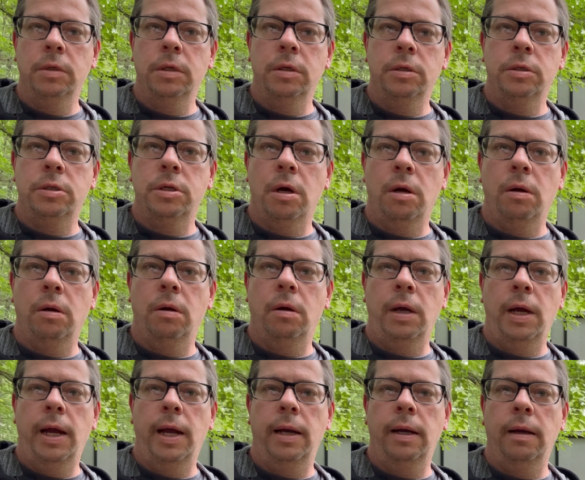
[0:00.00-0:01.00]
So,
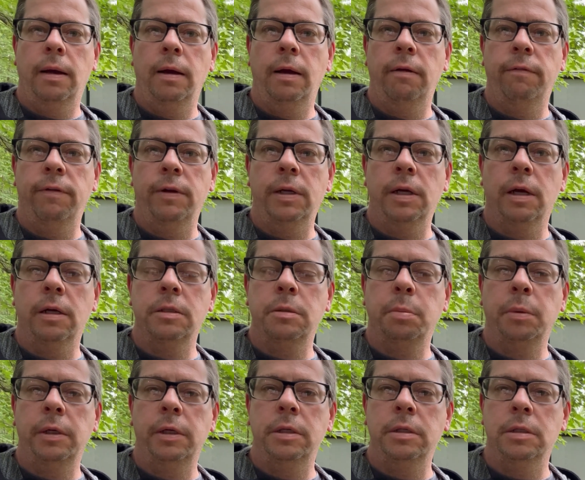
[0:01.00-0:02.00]
and if it does,
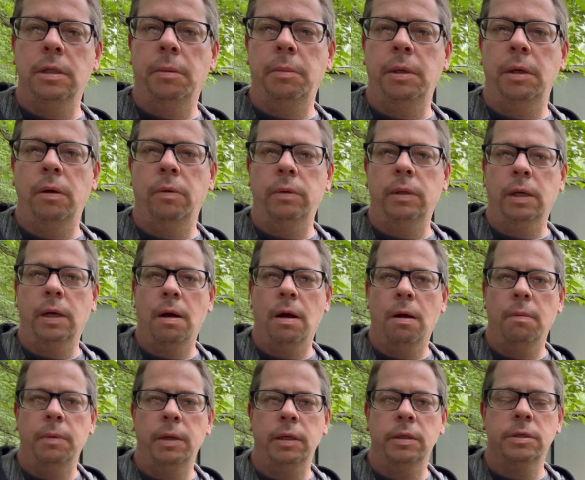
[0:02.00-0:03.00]
please let me know in the
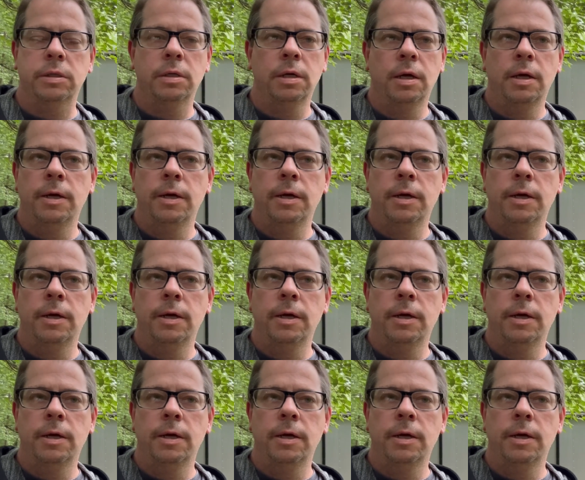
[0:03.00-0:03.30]
comments.